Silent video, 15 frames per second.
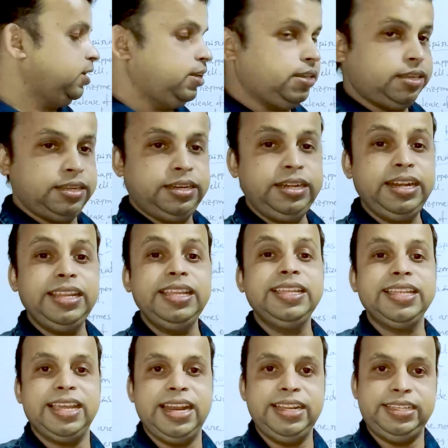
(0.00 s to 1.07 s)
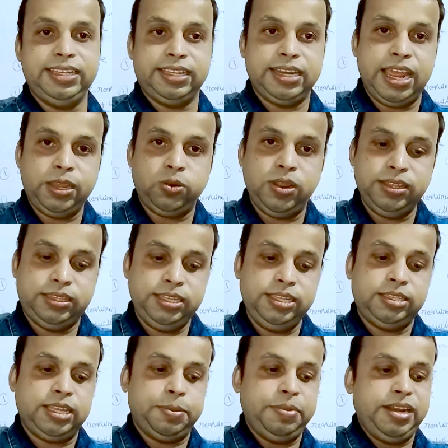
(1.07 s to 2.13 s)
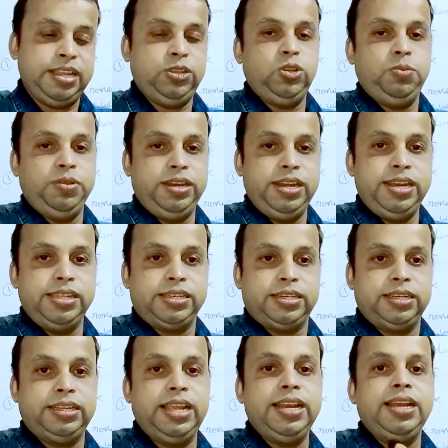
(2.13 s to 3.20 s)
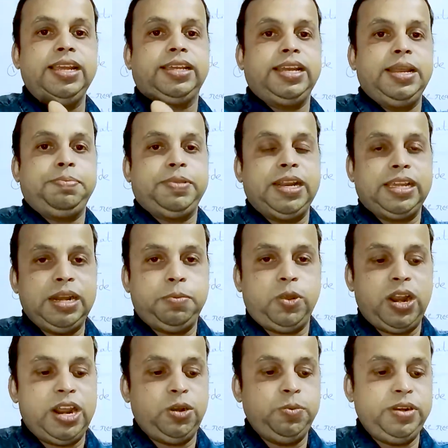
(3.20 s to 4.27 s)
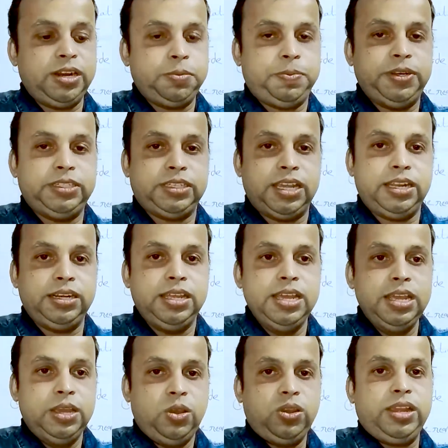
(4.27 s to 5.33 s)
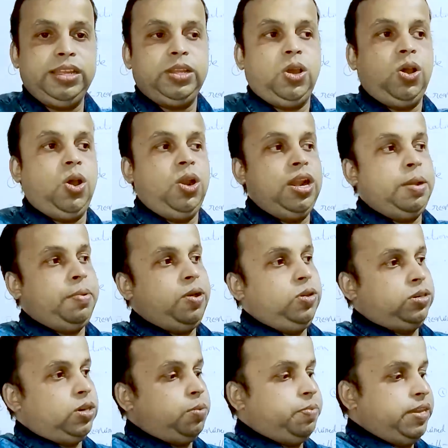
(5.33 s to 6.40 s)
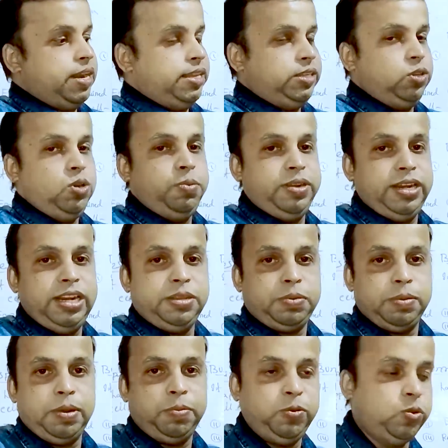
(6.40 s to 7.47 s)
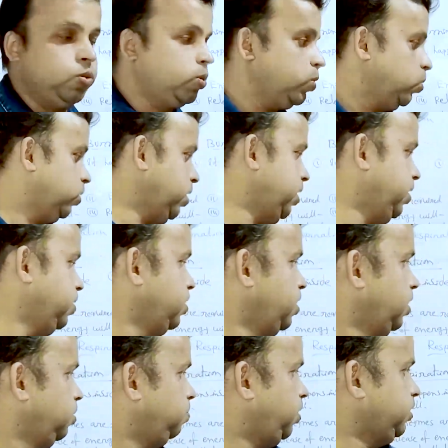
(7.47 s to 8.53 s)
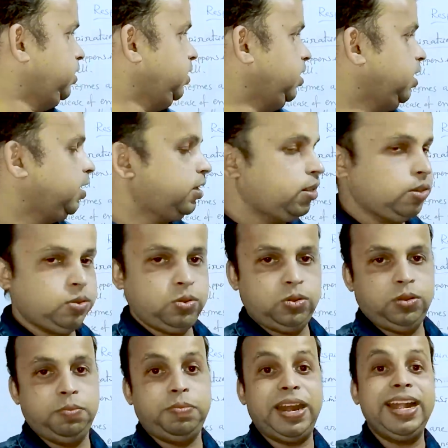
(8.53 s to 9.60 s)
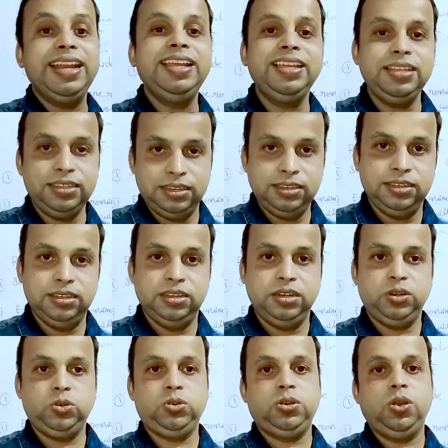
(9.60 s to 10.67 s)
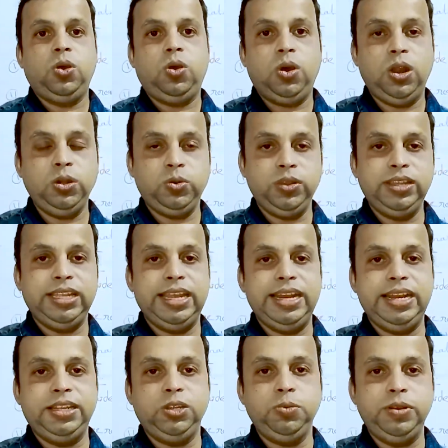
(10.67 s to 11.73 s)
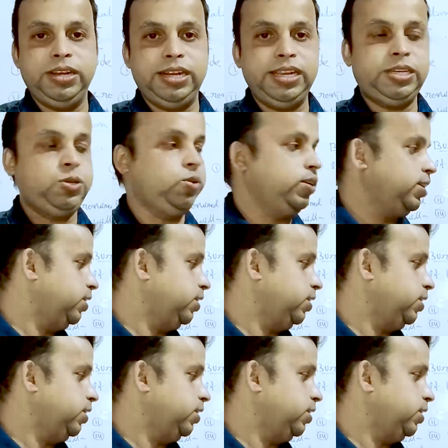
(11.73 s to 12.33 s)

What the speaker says: releasing the energy. Glycolysis, some energy will be released. Then Krebs cycle for aerobic respiration. Okay, the all amount of energy will be released from the food. Okay. But here burning, all together energy will be released together.